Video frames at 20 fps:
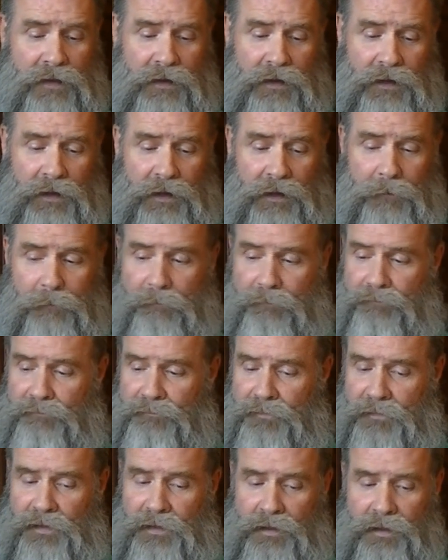
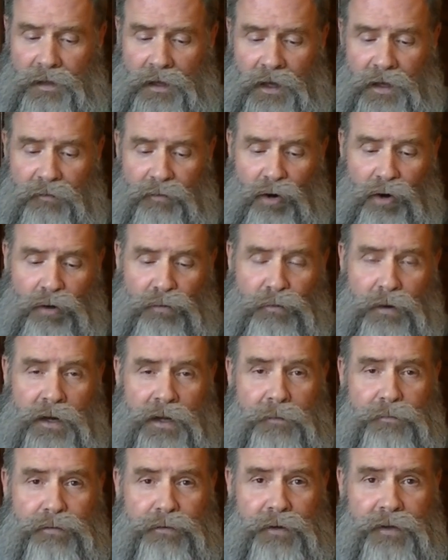I've already
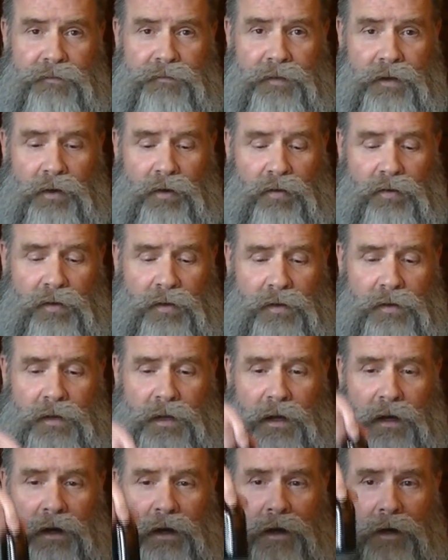pre-filled
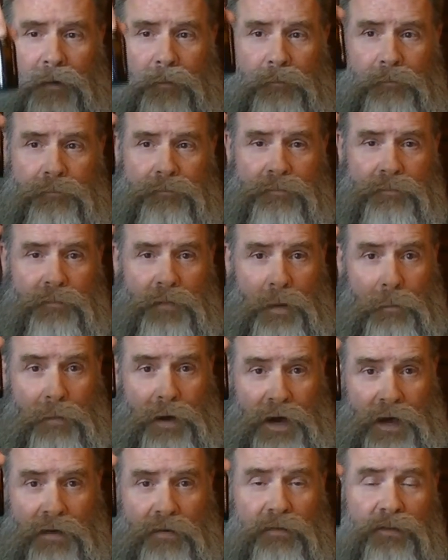a
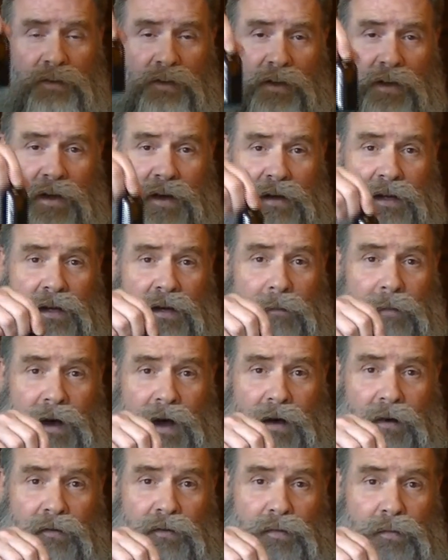bottle. You're going to need a
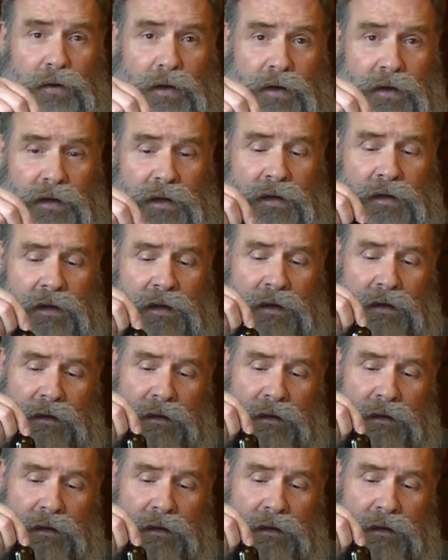bottle to put it in.